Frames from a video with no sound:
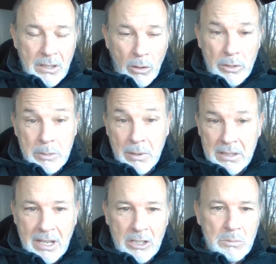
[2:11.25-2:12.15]
the Holy
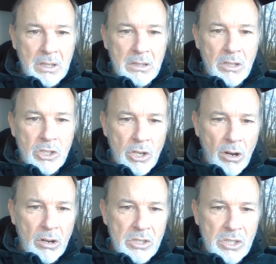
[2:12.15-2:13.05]
Spirit tells me the
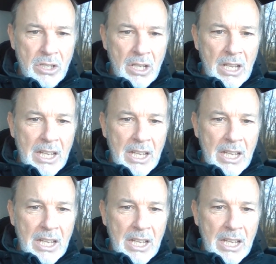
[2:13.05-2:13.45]
church